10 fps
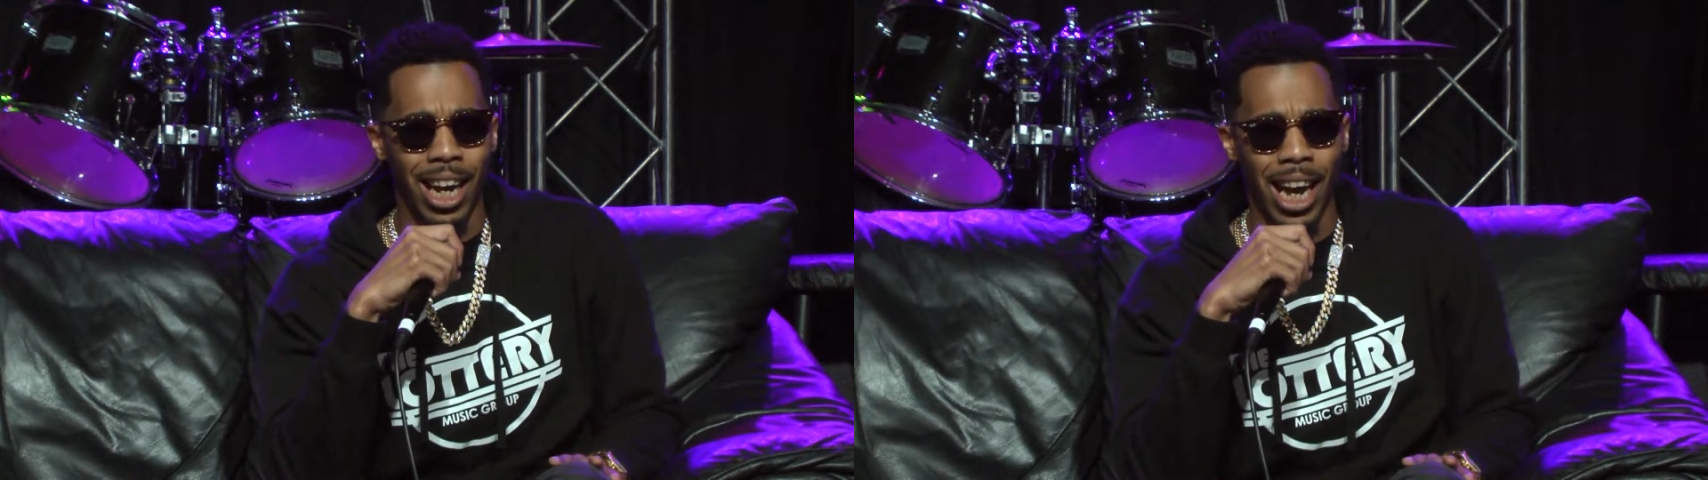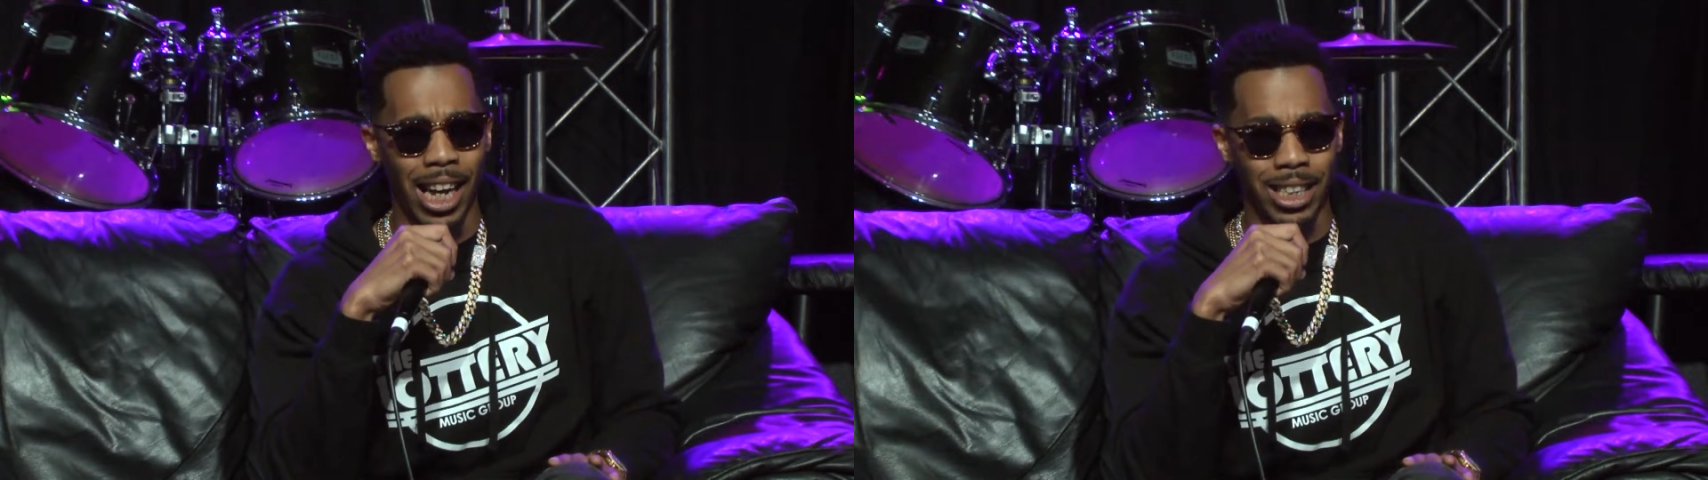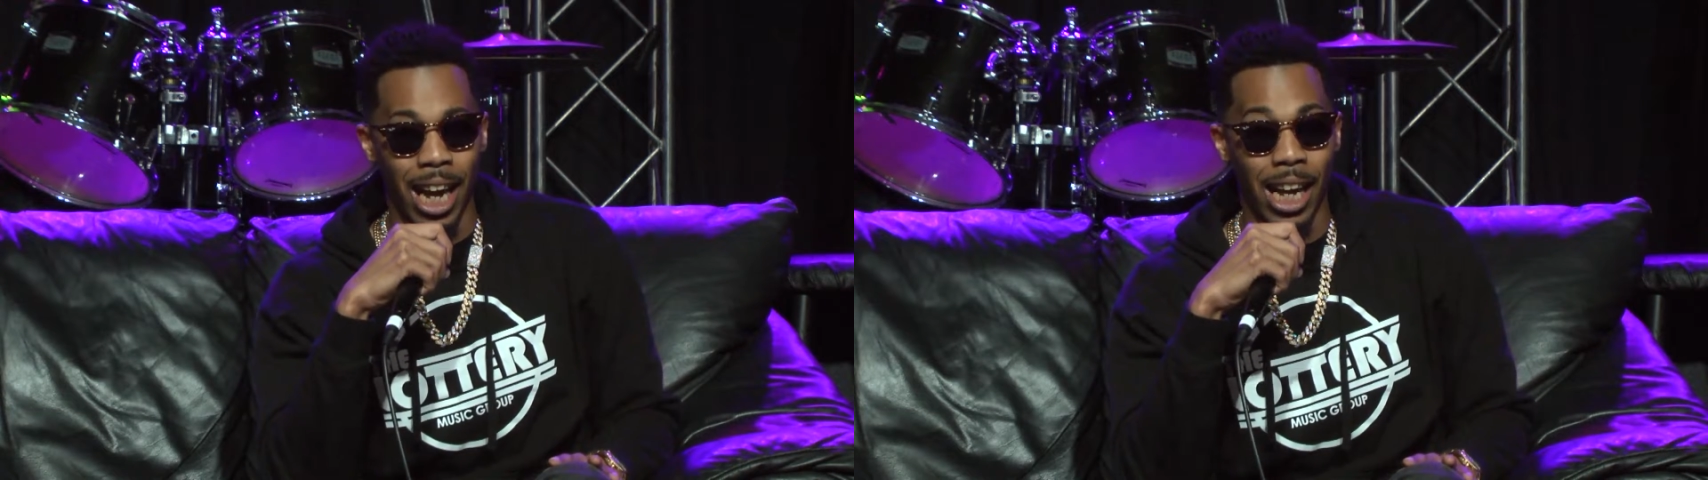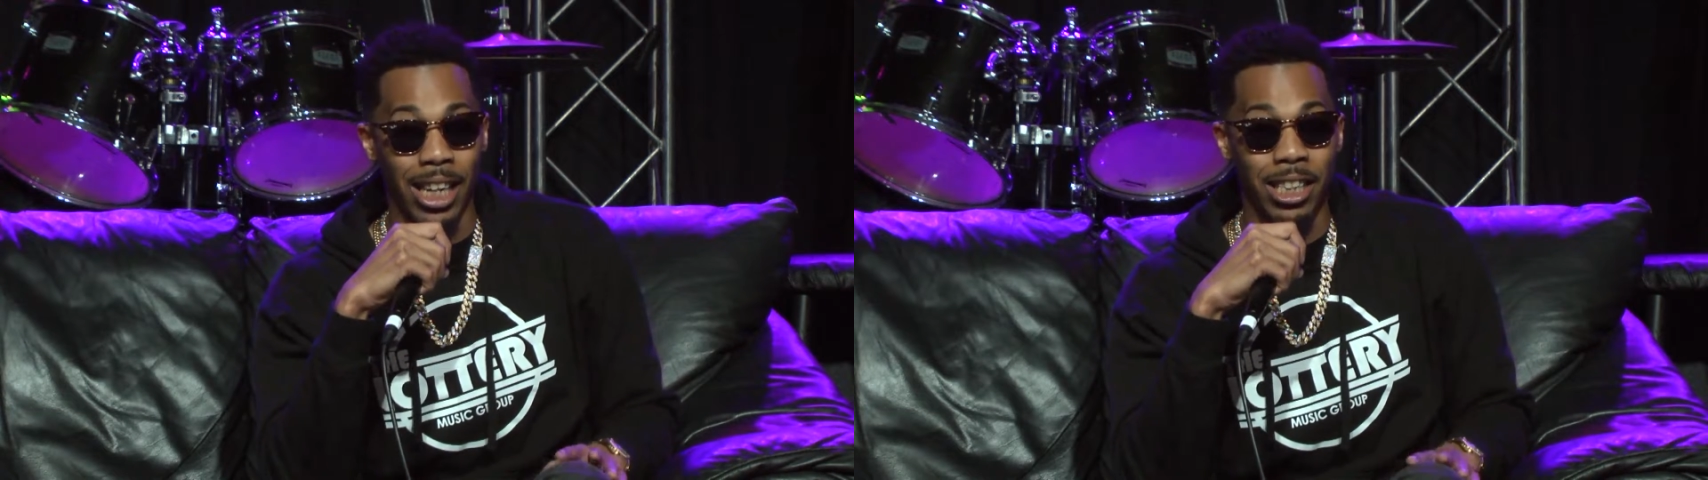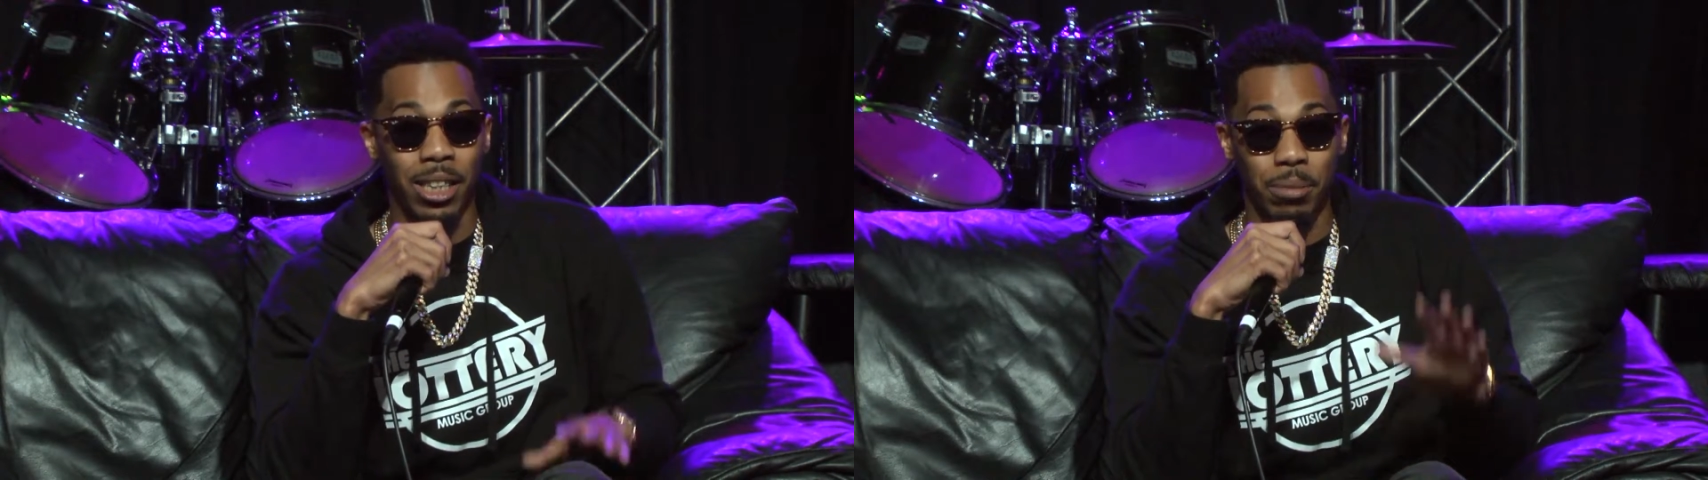I
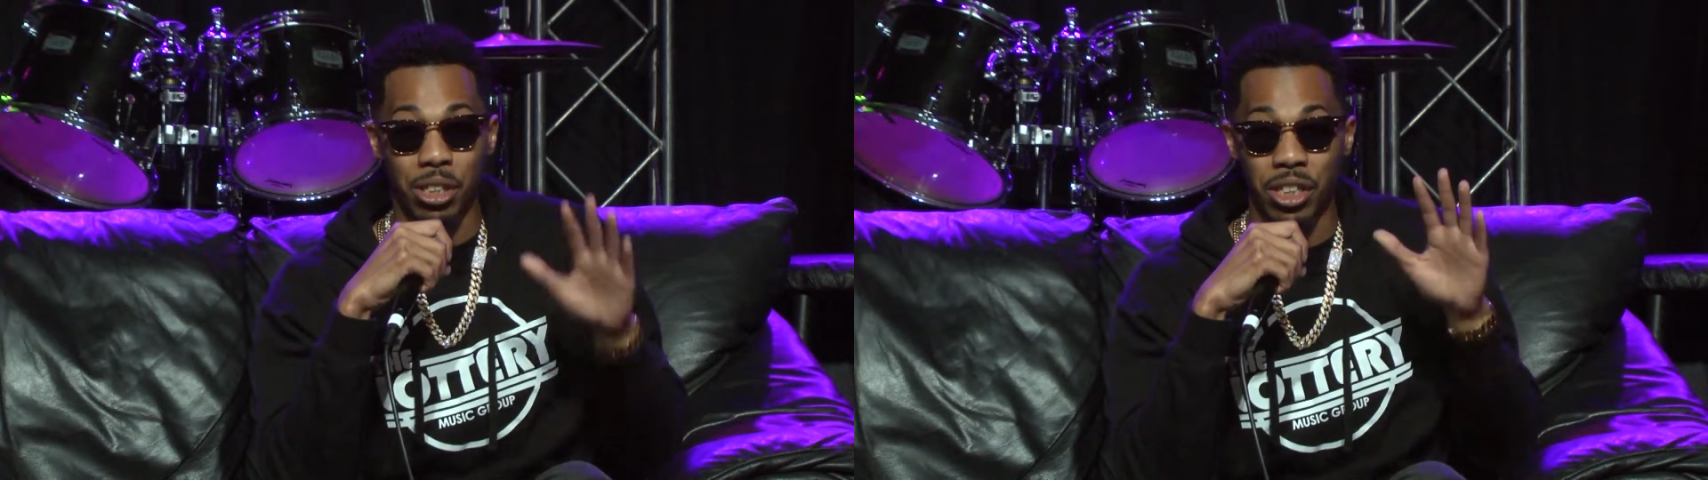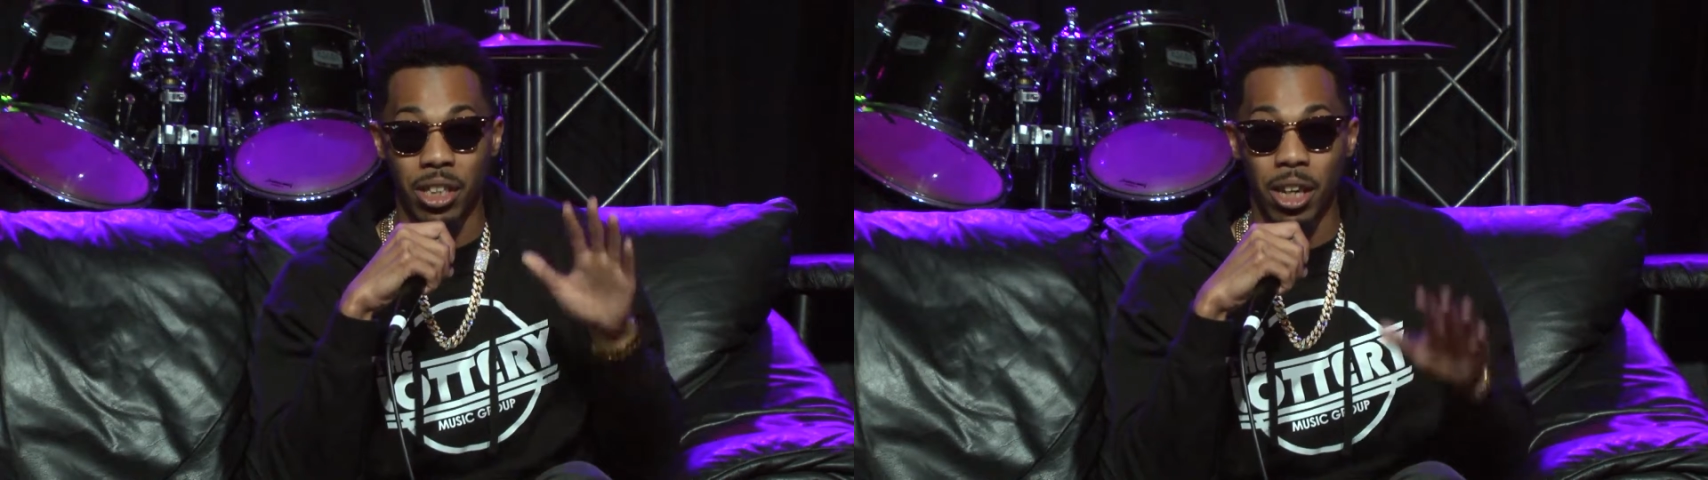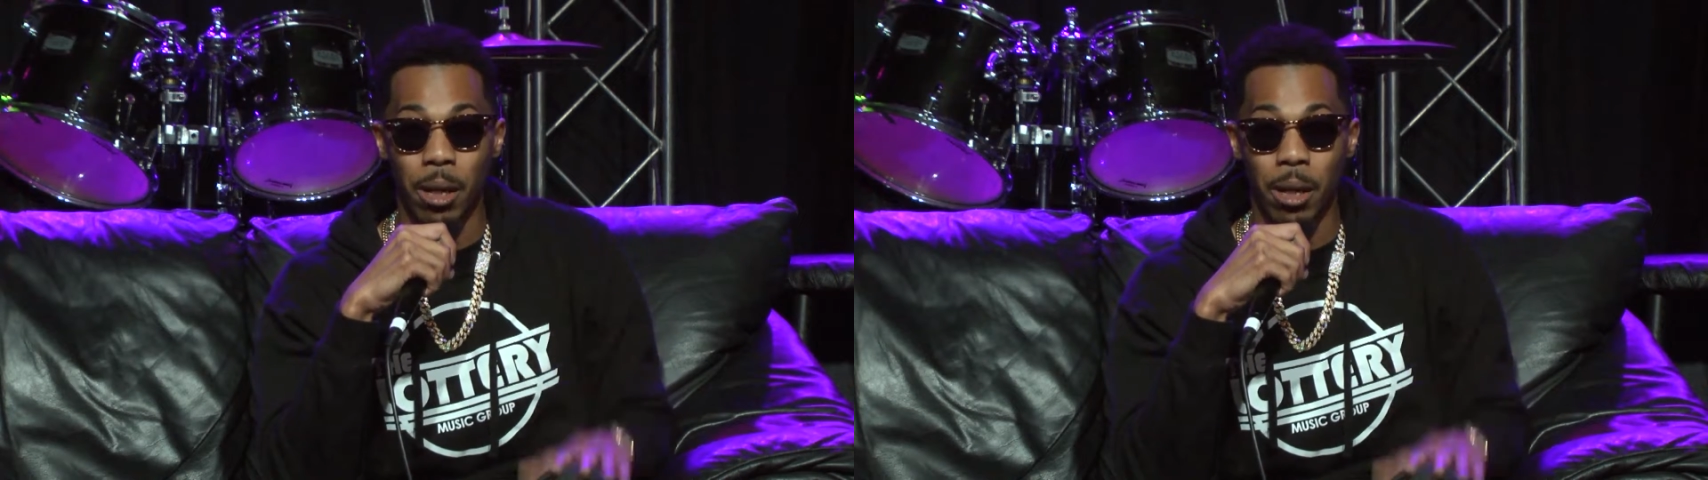ended up just